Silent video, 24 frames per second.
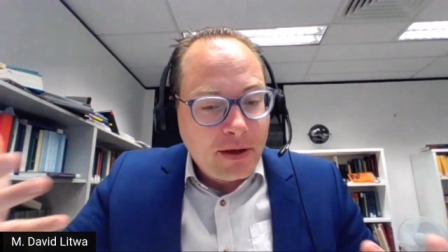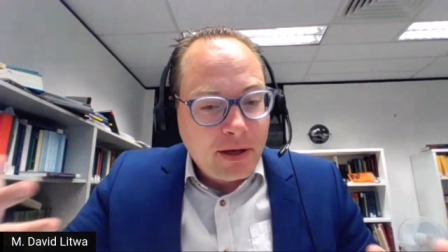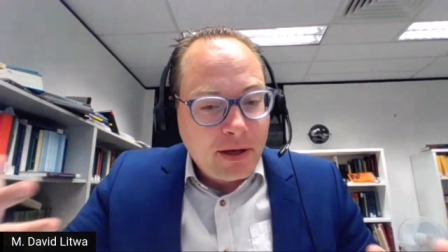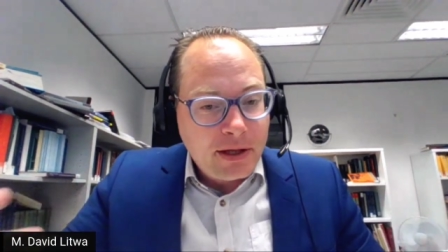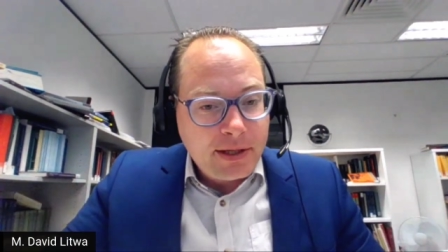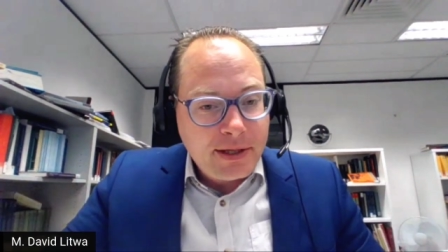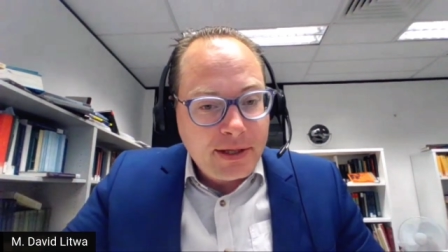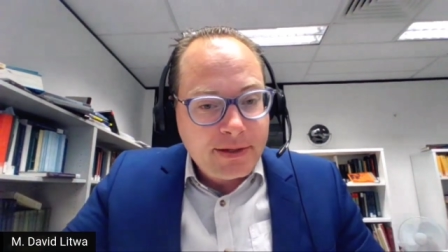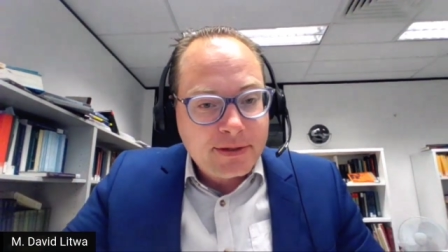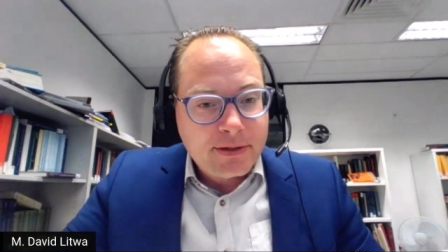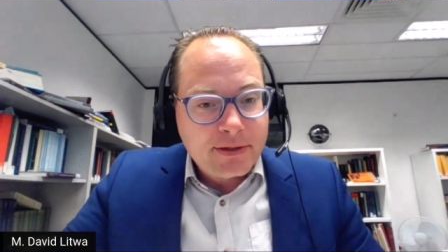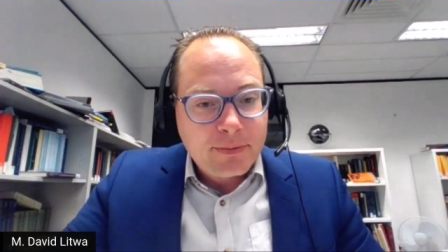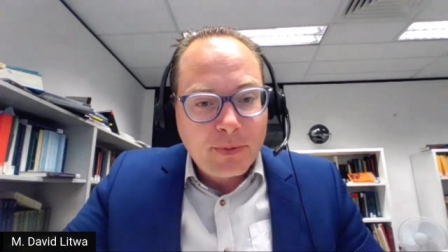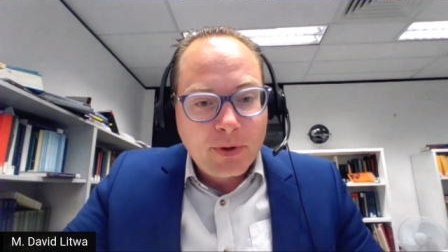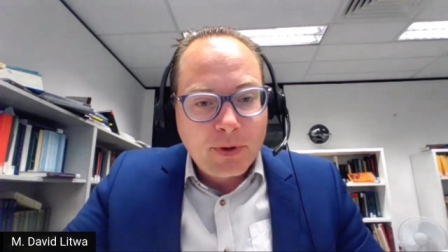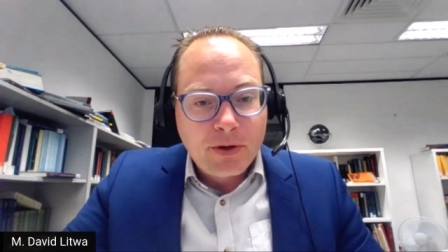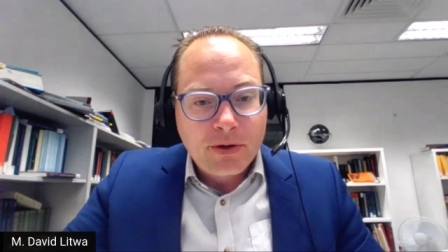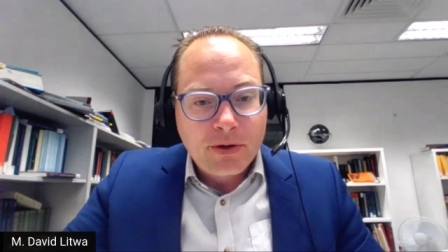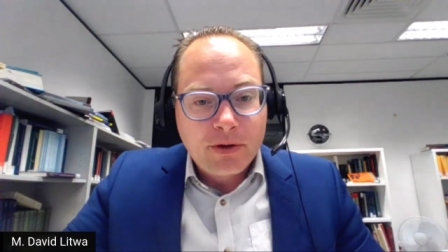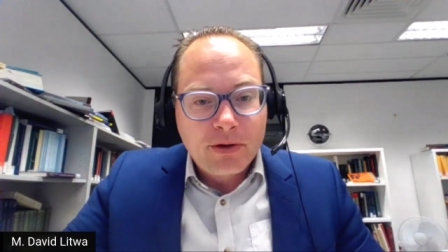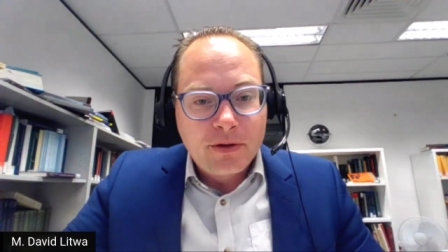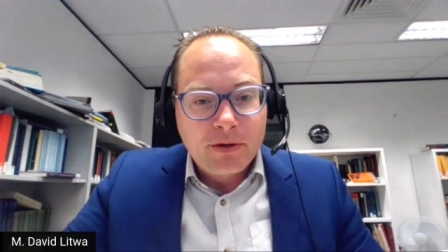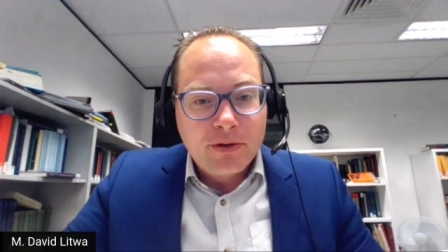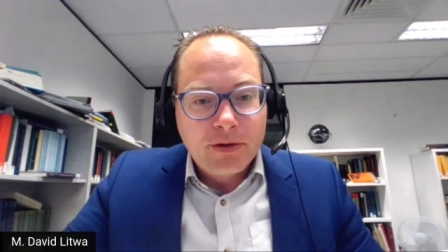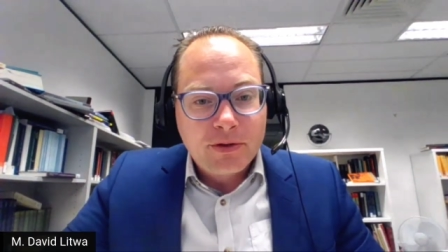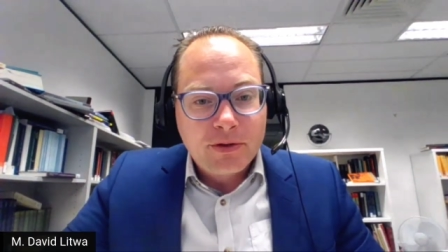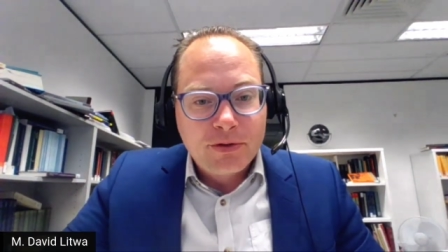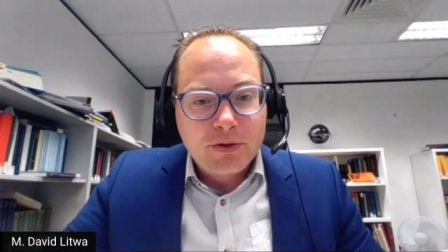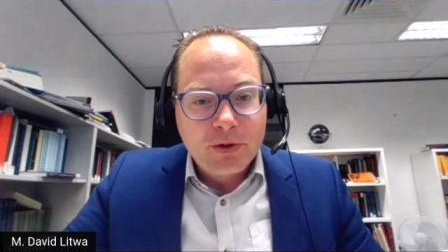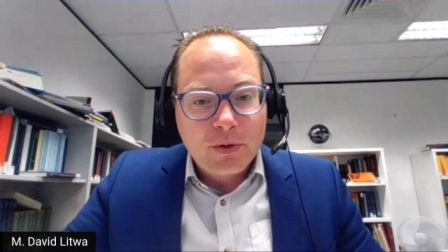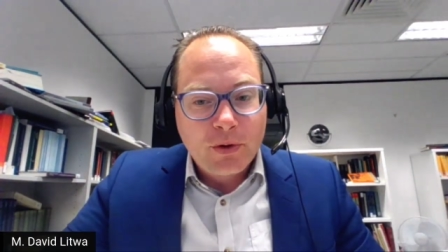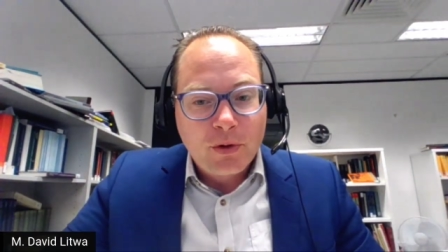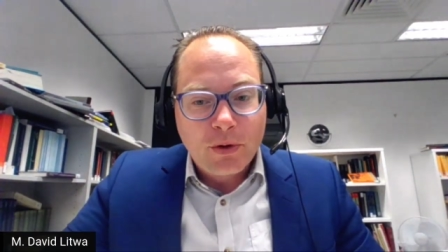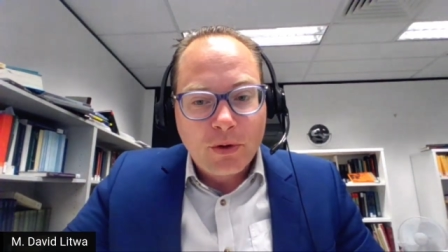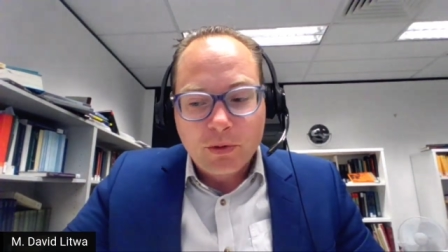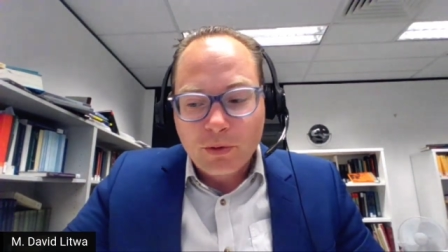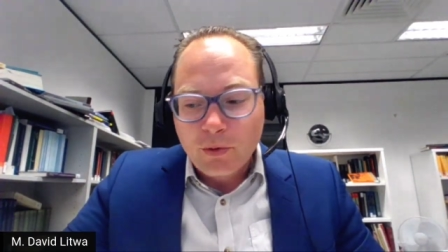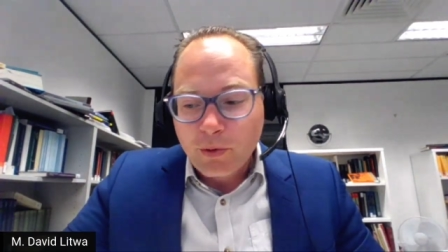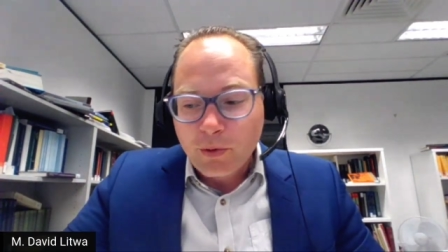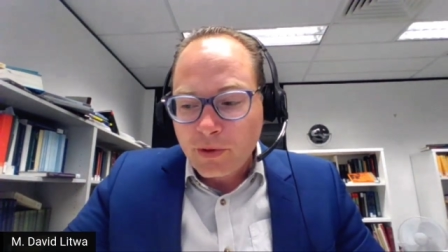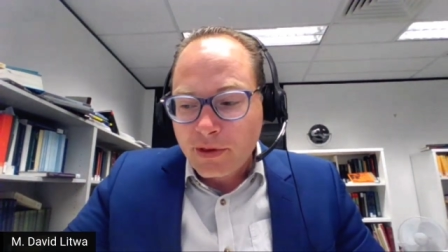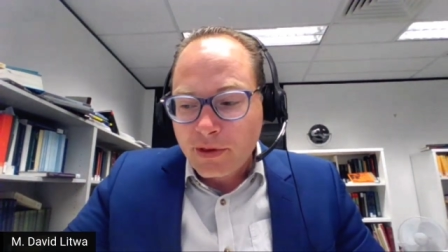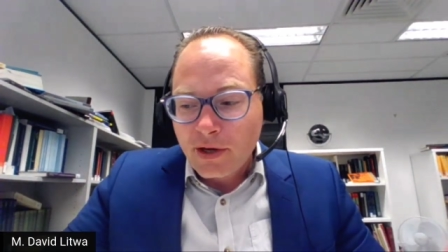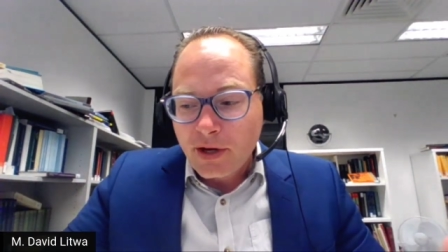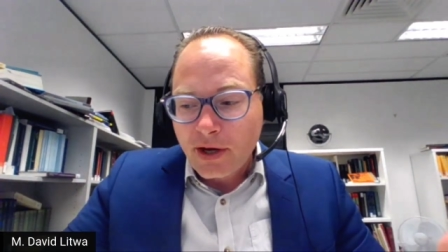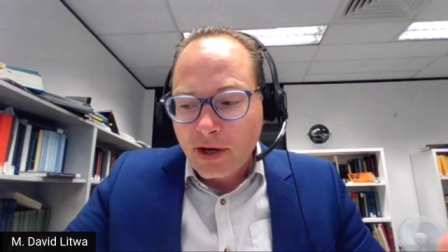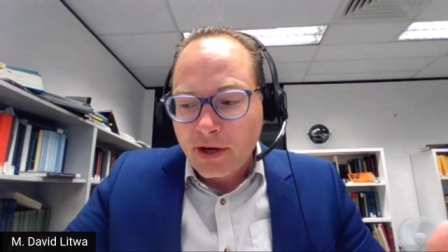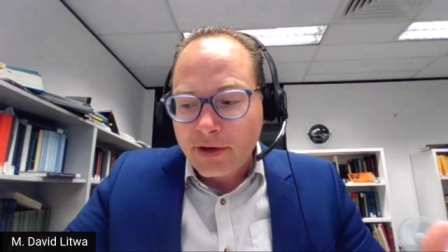at least among the so-called
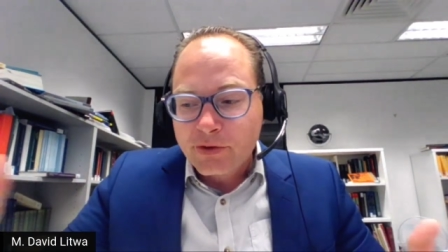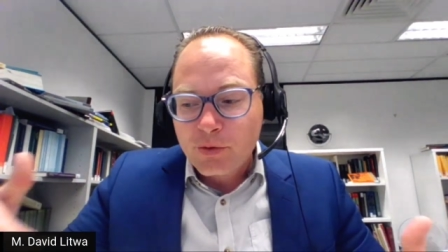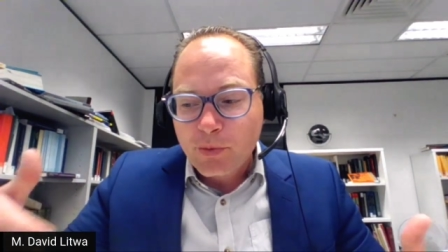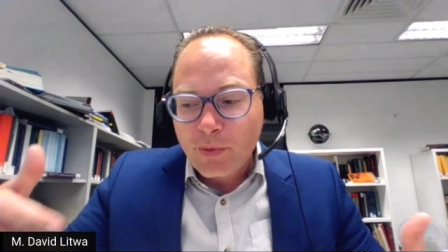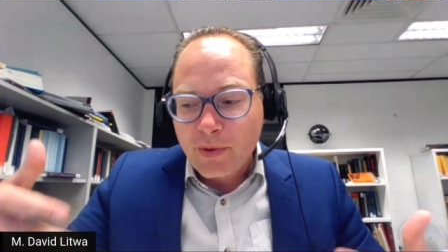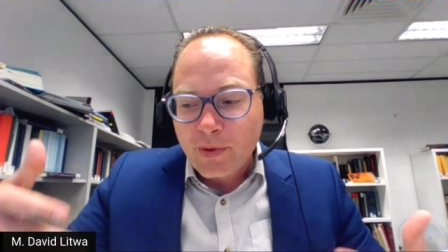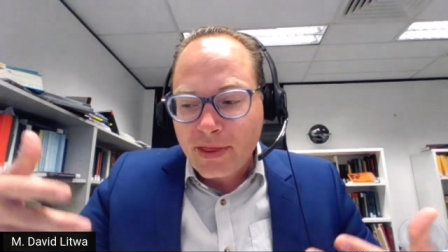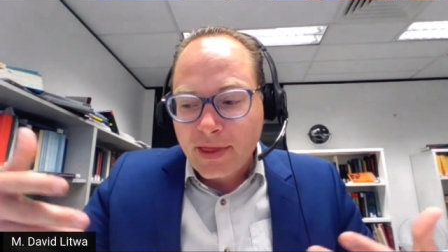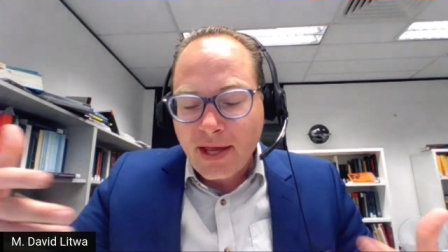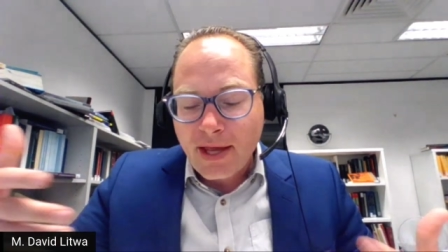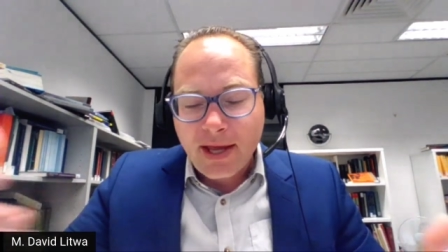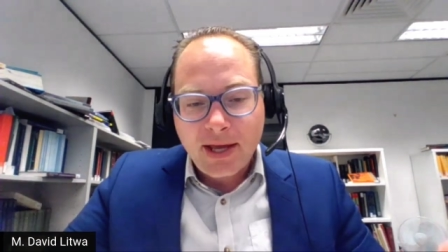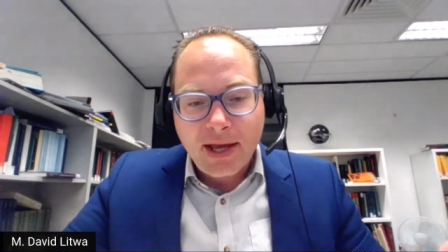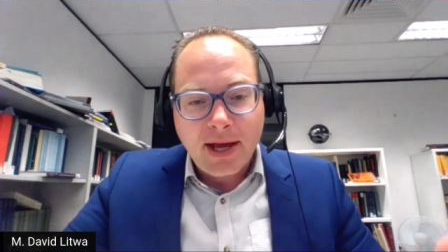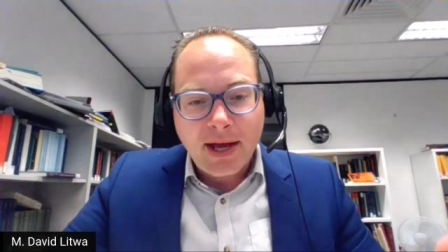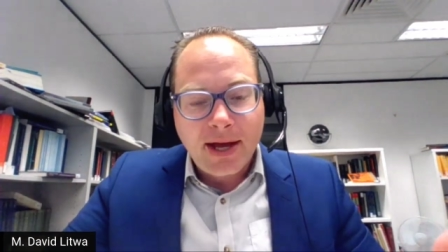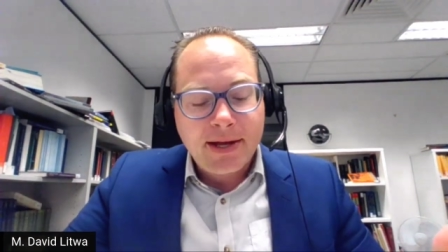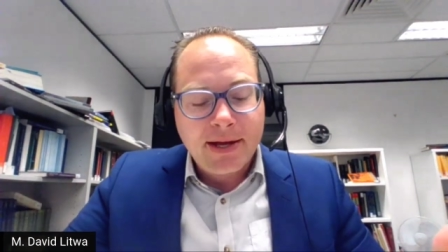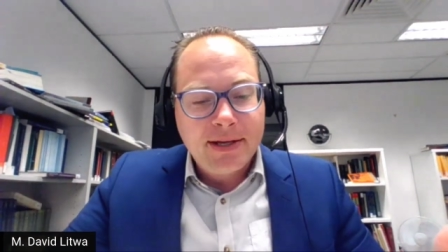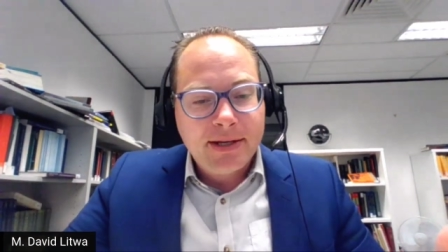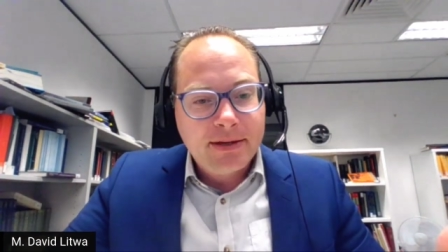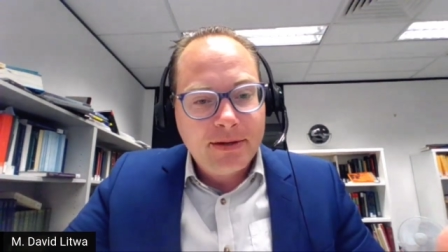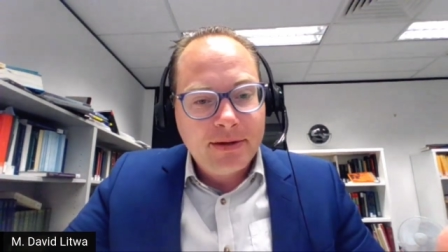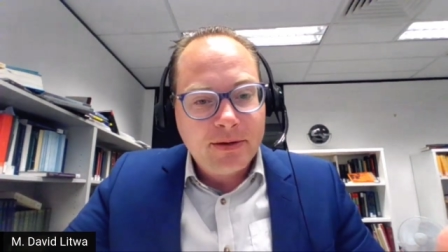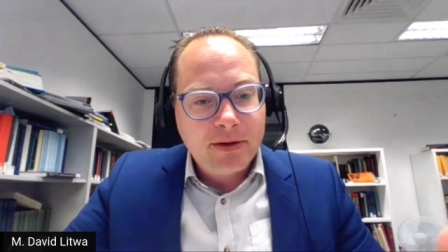orthodox when they I,